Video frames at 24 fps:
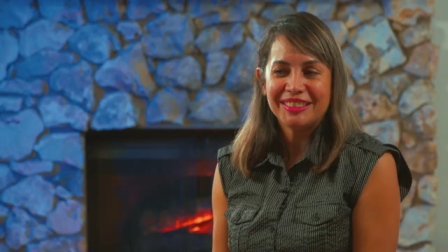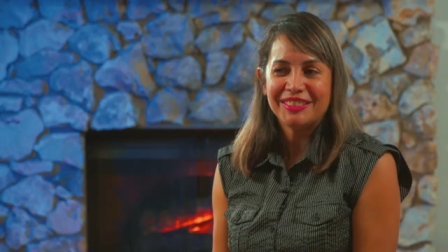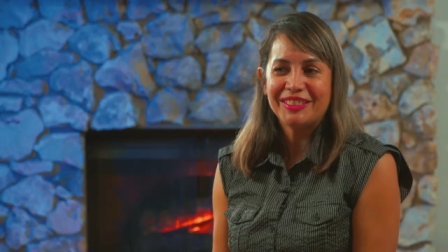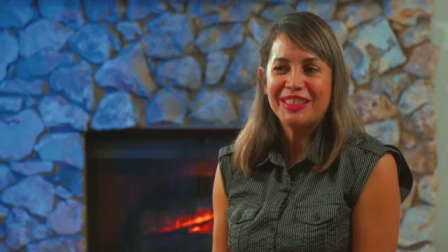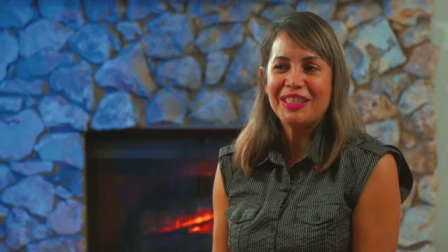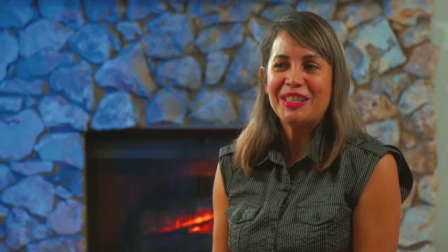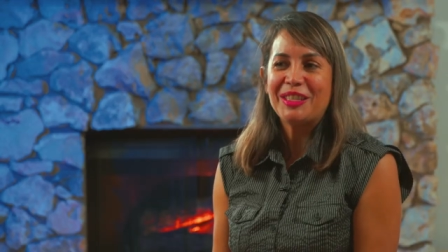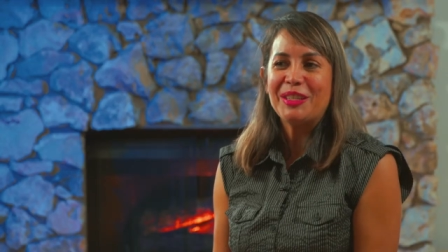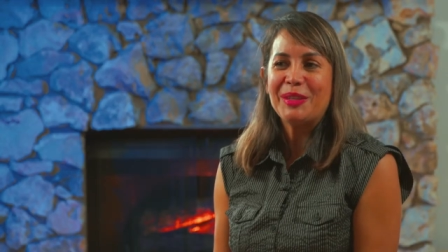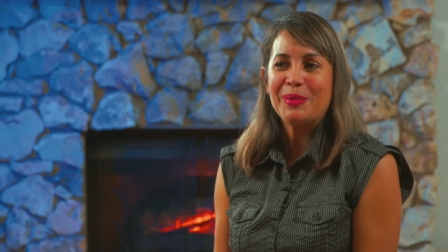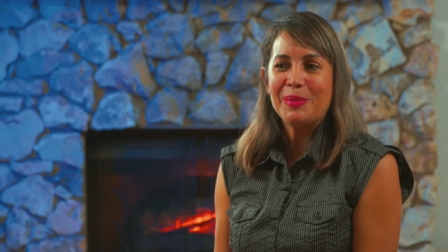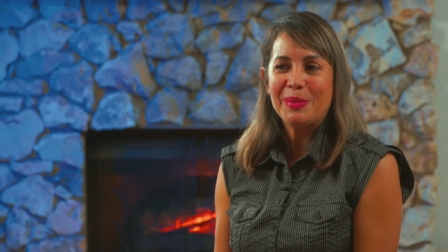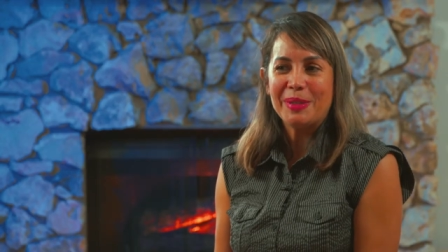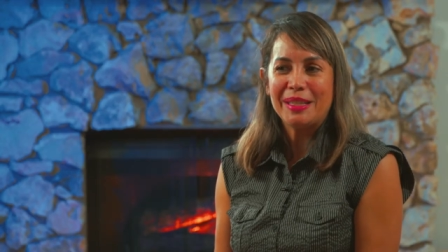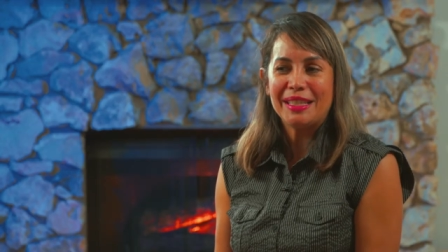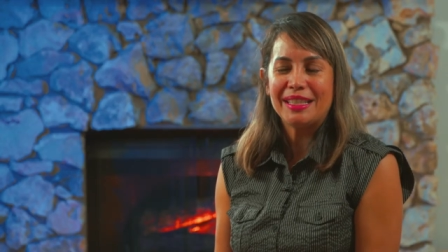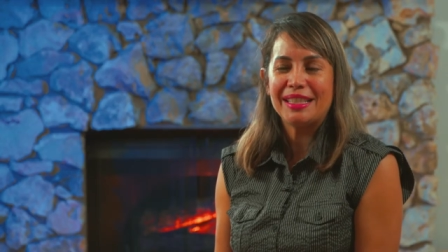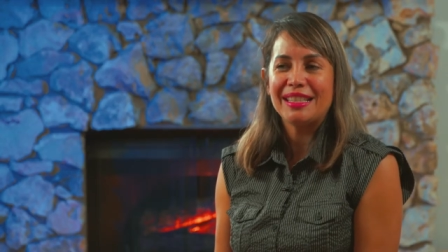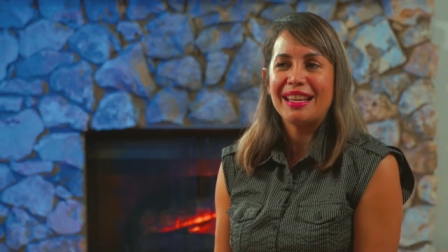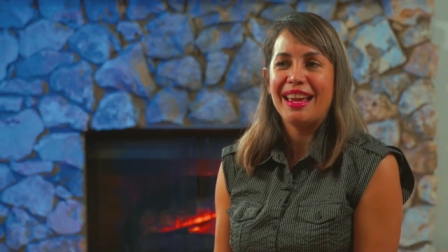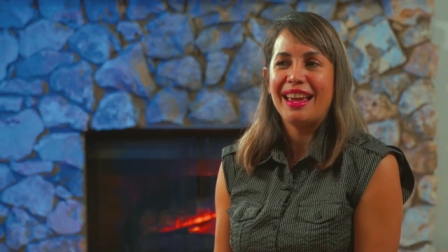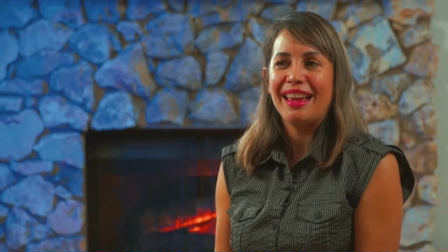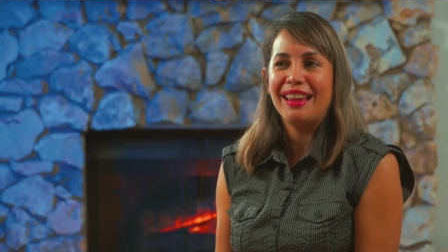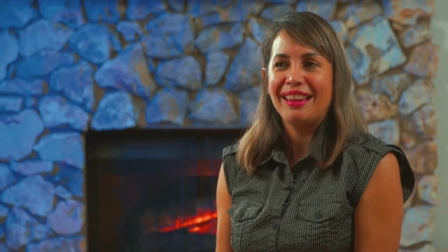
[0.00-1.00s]
when she
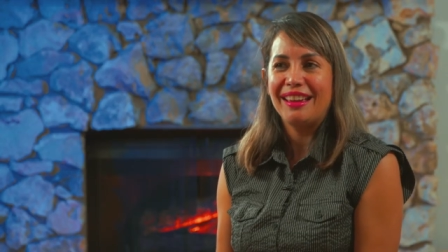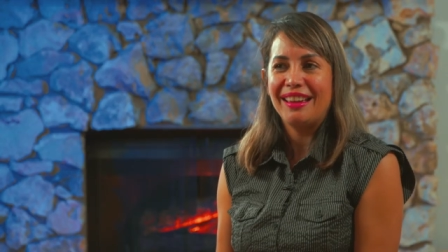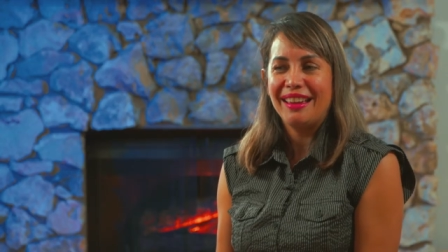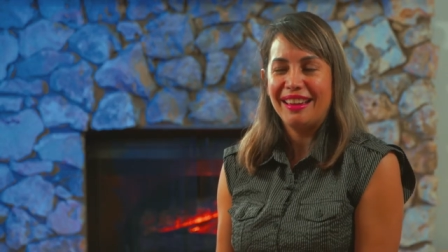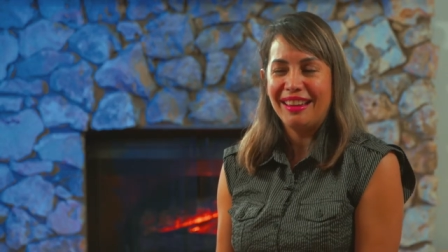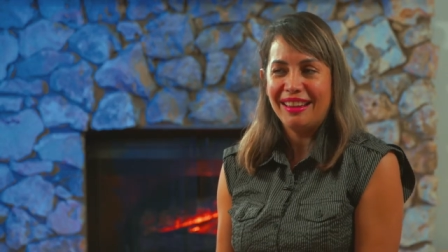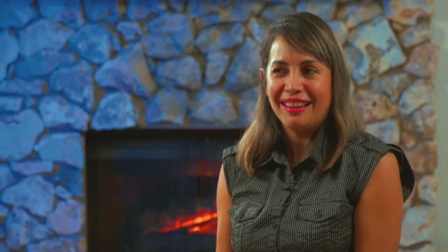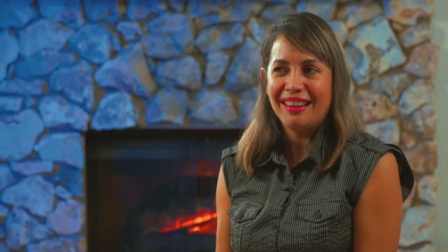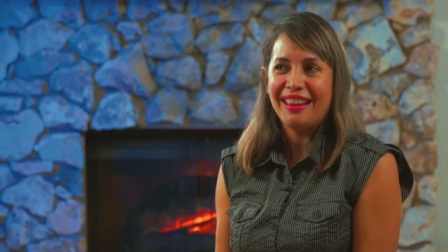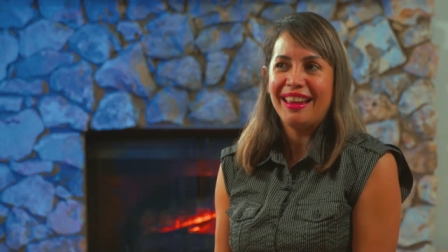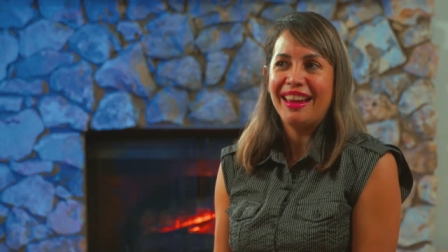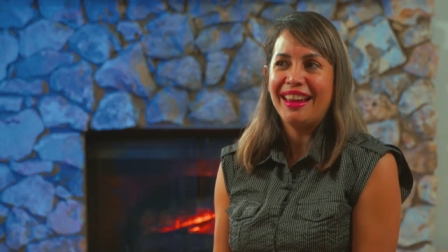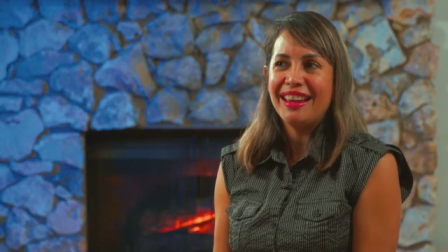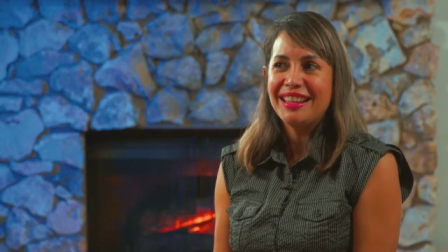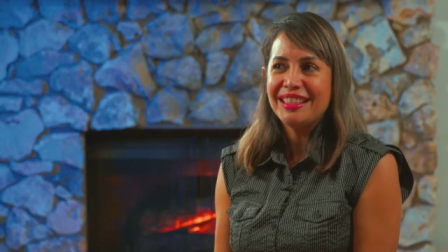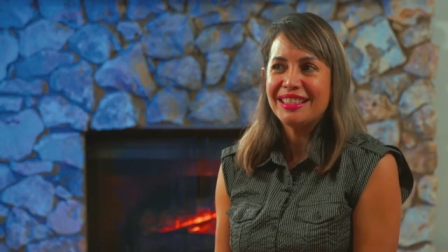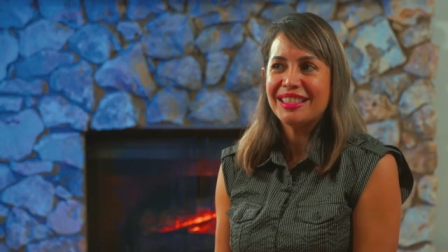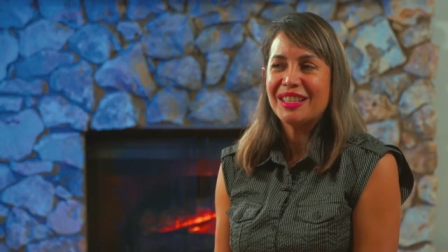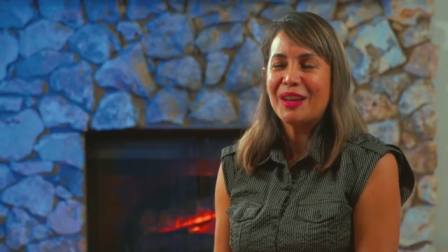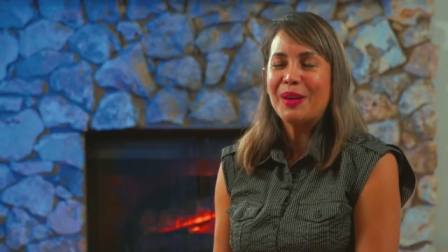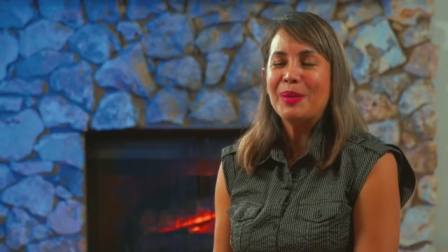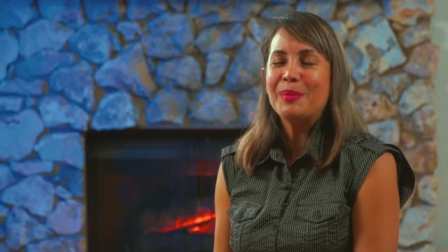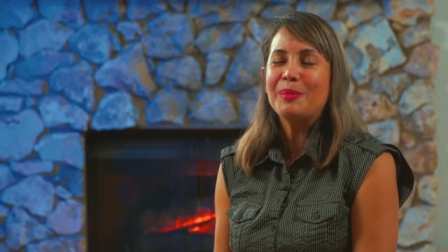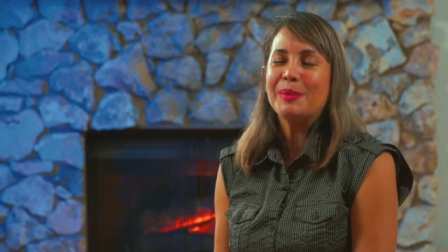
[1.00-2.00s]
was
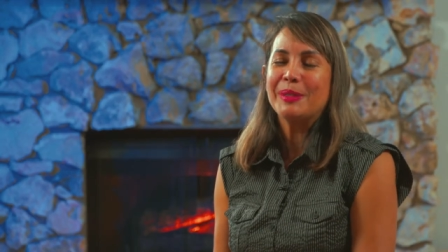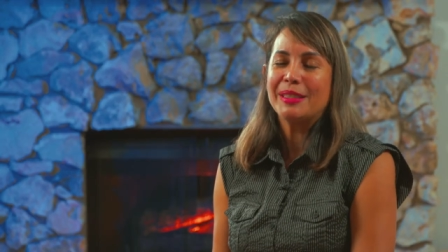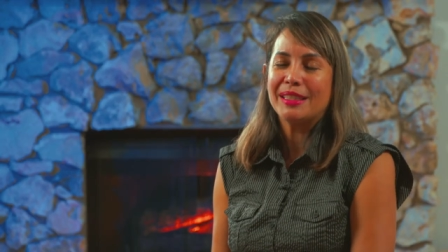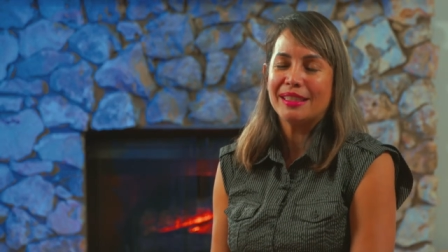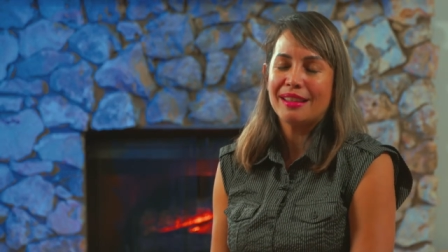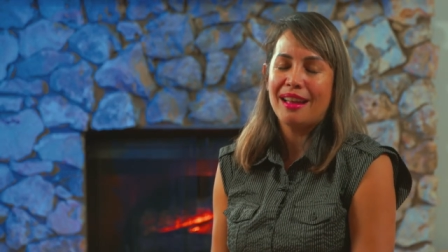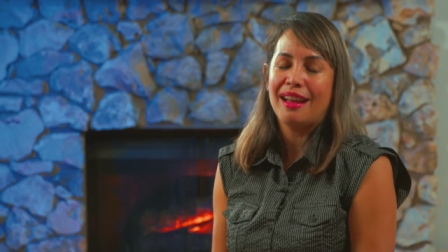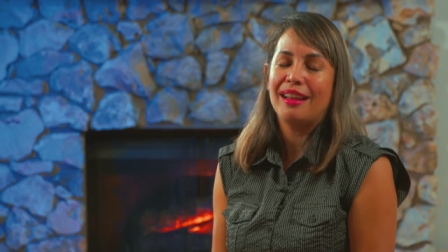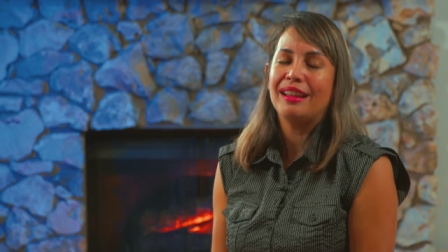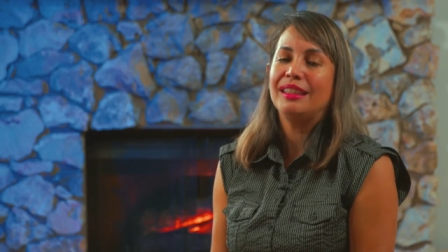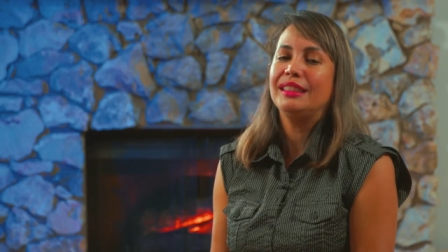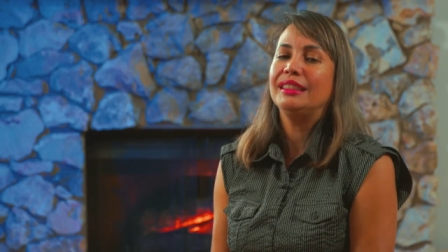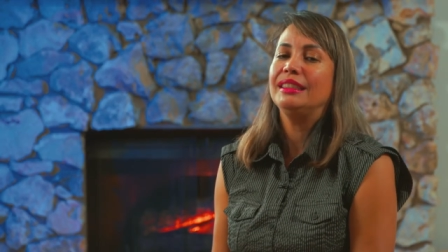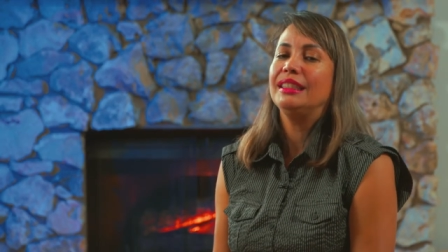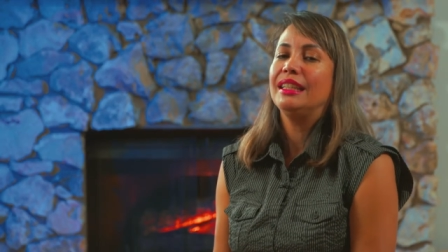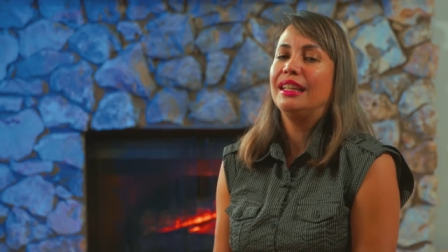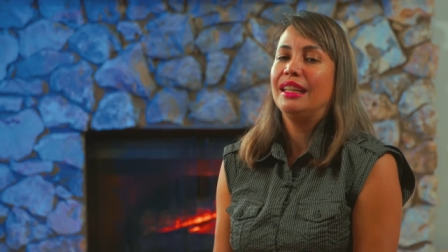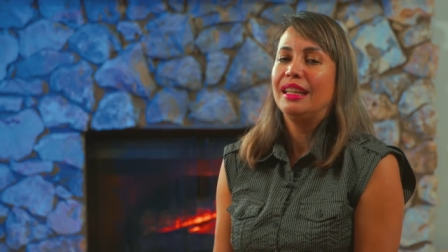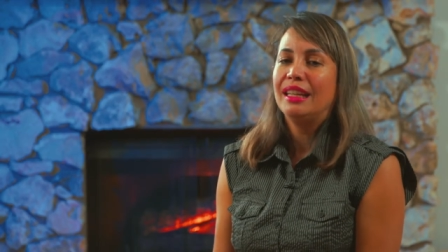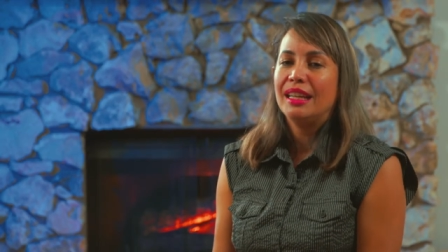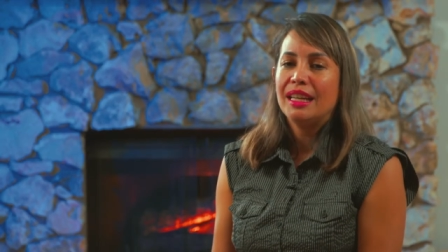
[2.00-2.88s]
eight, almost nine,